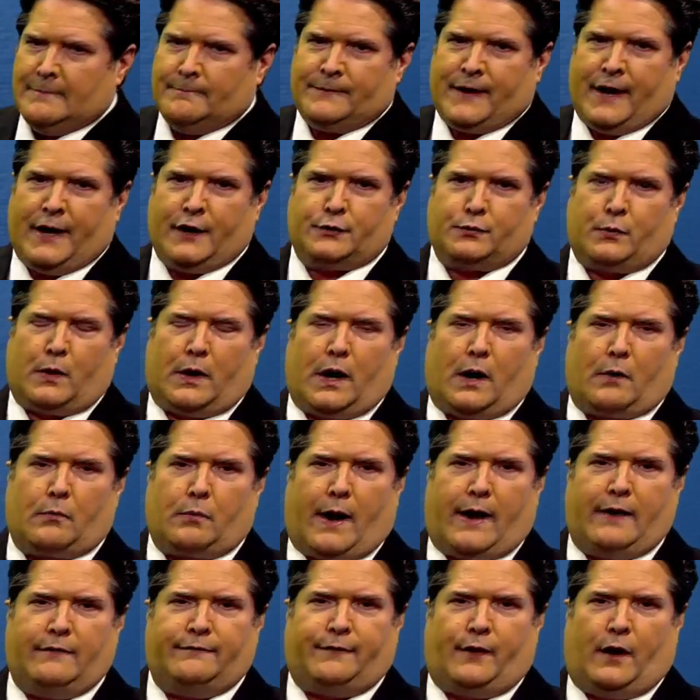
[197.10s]
Here's what our
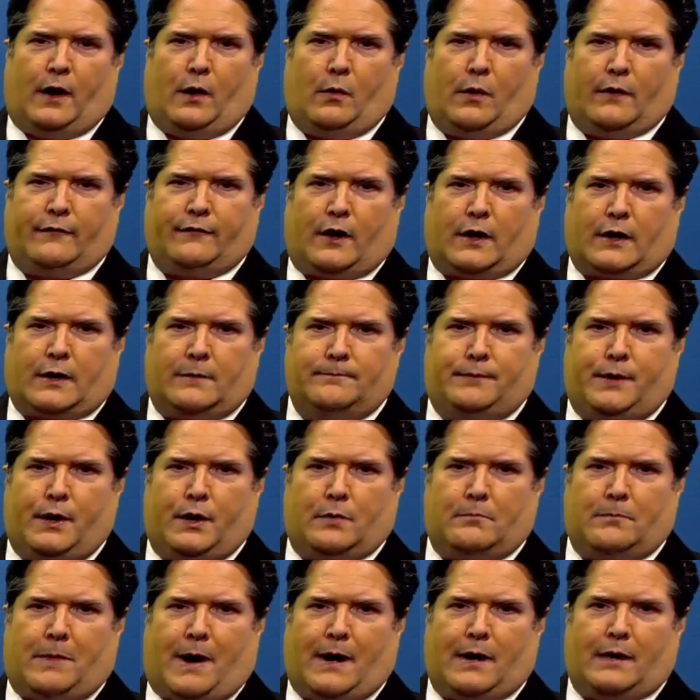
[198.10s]
rainfall, one of our
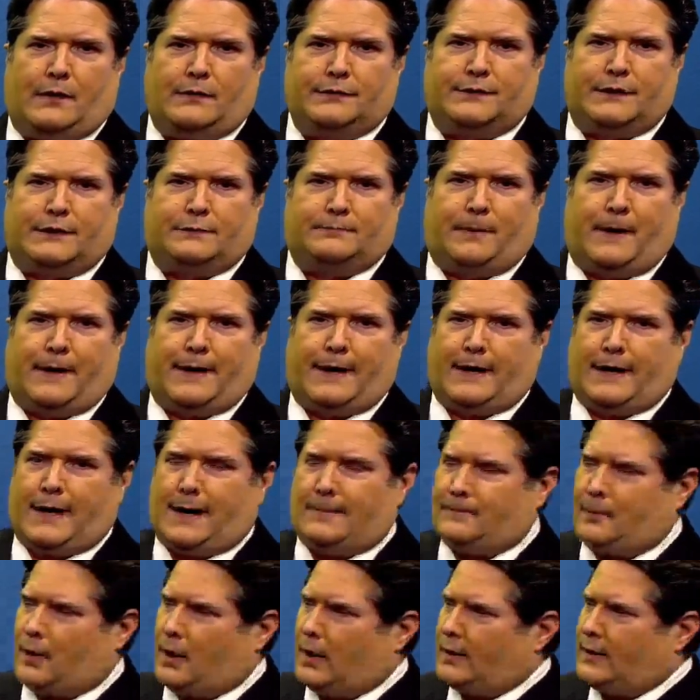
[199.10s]
computer models, is picking
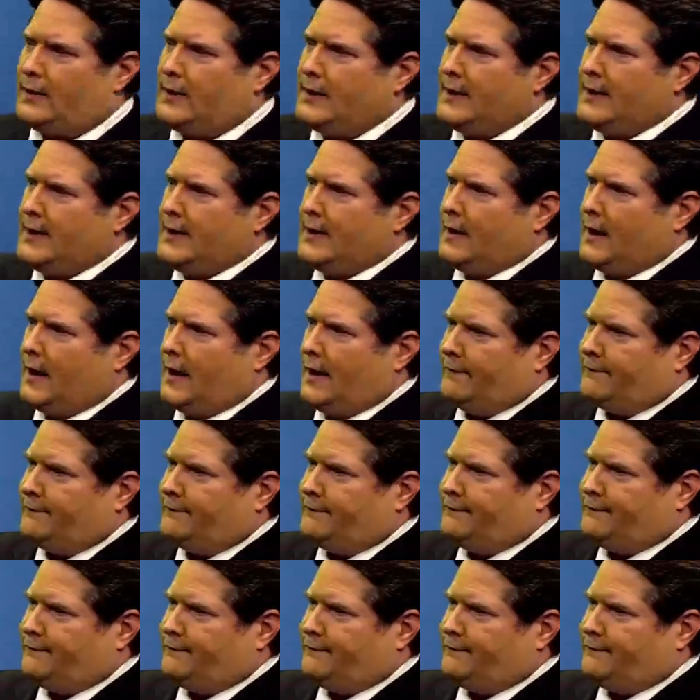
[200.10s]
up on uh,